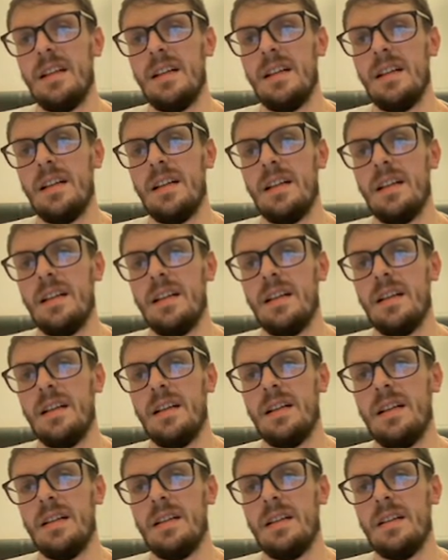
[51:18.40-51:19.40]

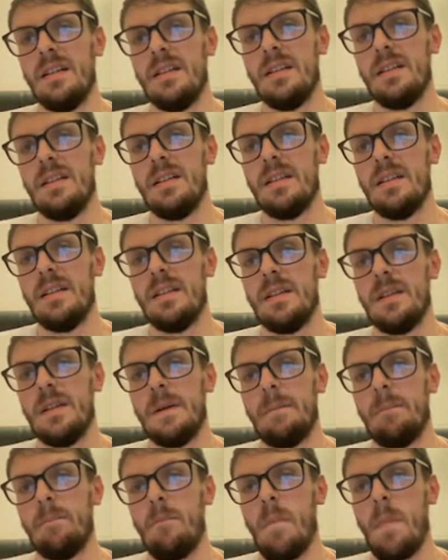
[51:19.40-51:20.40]

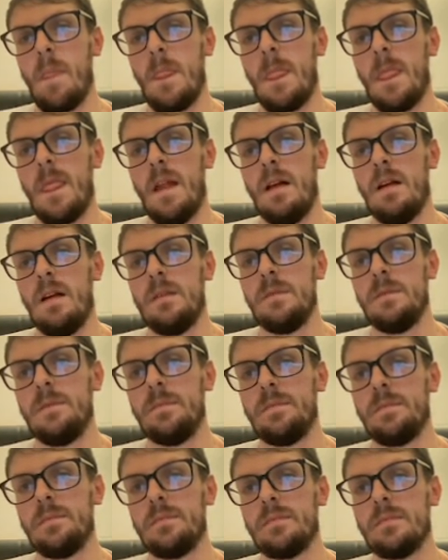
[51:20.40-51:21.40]

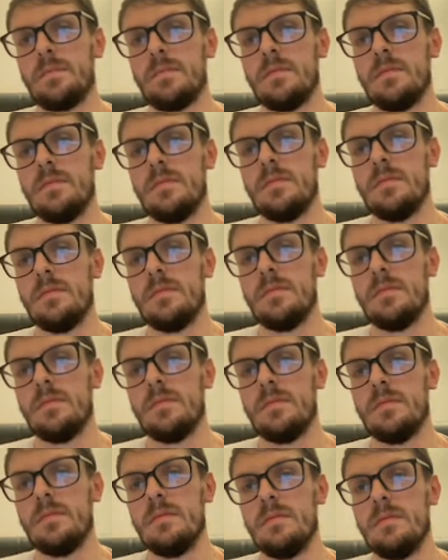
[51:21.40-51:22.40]

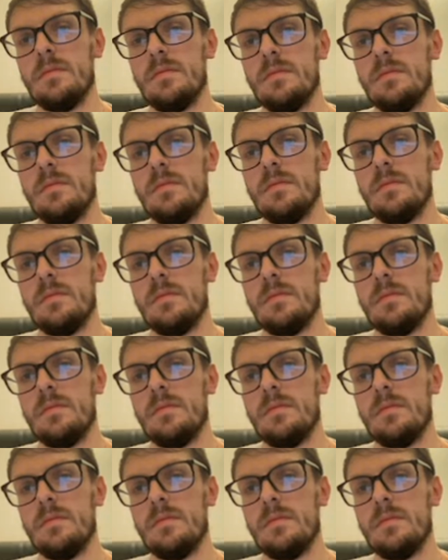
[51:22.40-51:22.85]
This person isn't speaking.